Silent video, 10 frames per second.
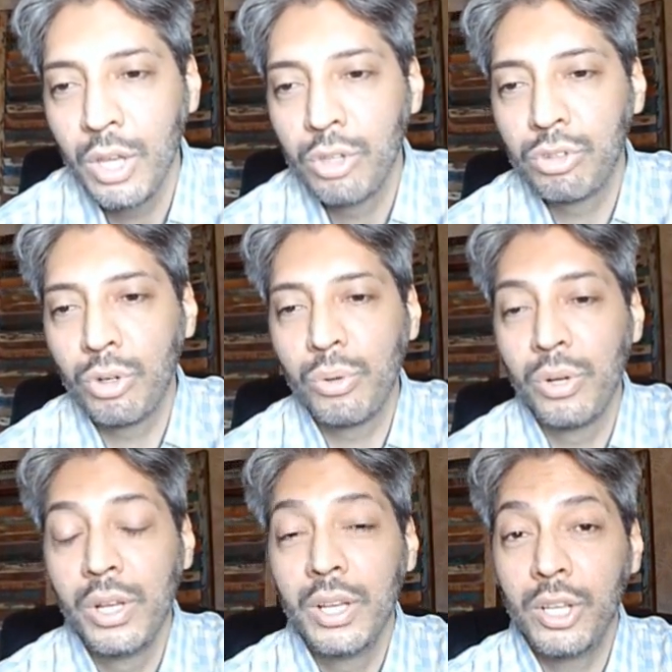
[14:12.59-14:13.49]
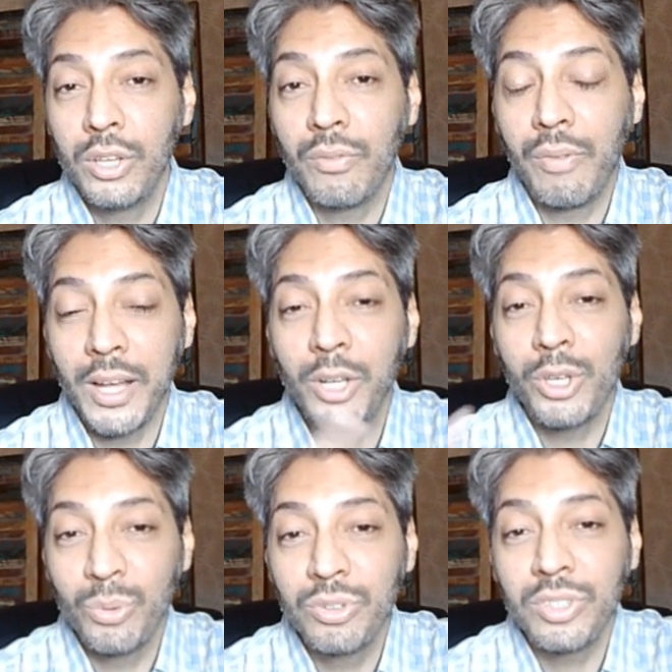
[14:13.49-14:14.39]
So while your
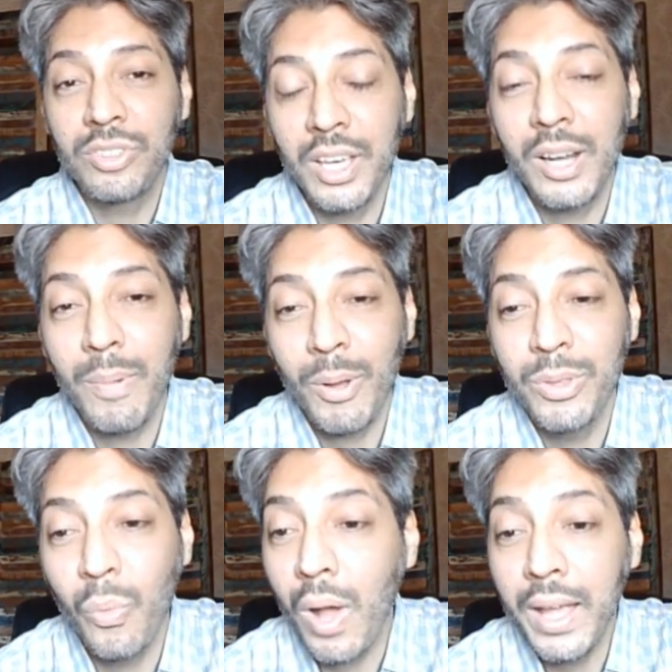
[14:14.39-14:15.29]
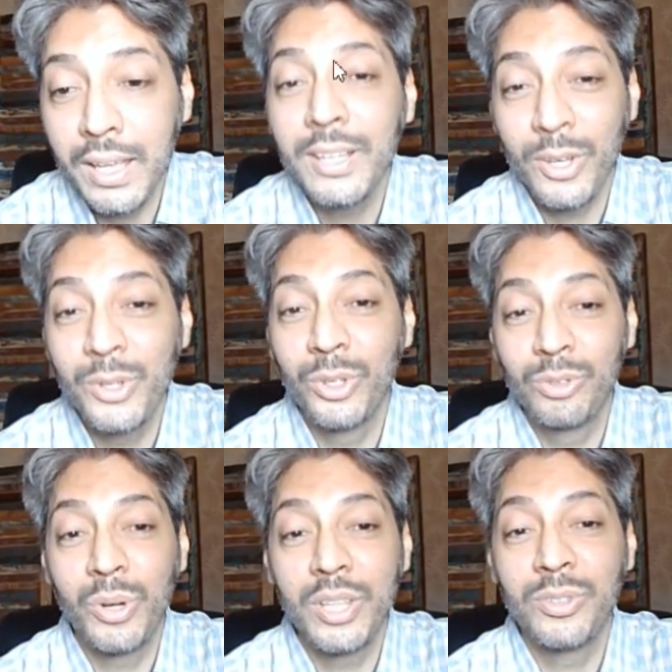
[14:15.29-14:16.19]
users care about the why,
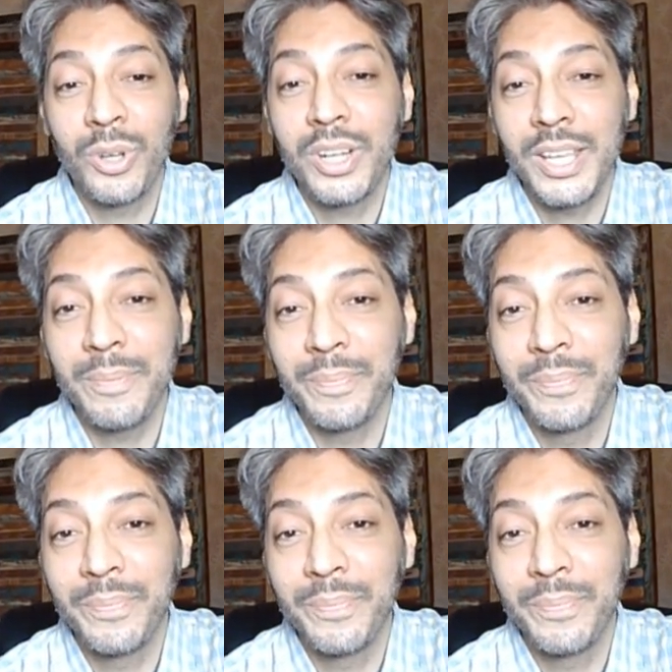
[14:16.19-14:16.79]
so does your team.